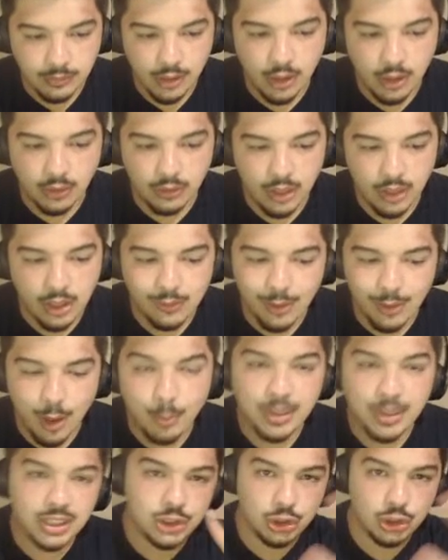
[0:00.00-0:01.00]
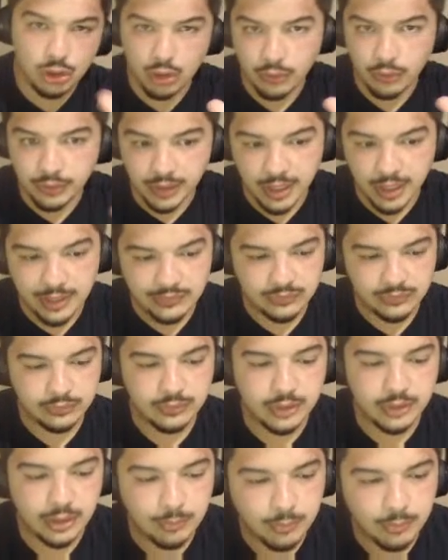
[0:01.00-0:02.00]
I'll make sure all the guys are
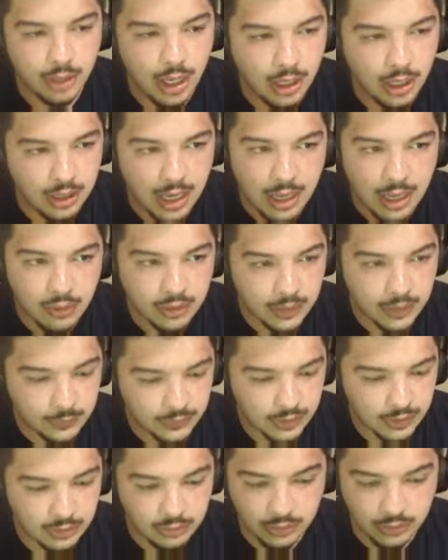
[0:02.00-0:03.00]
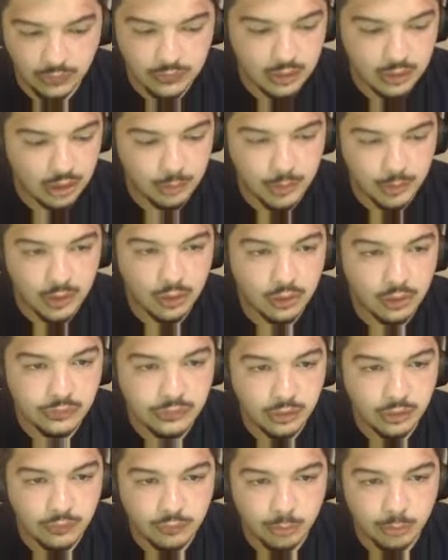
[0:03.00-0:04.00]
there. Kyle Gibson, he's going to be an
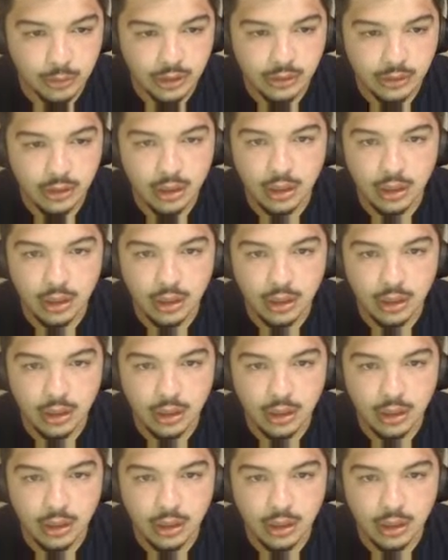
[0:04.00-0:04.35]
all-star for me.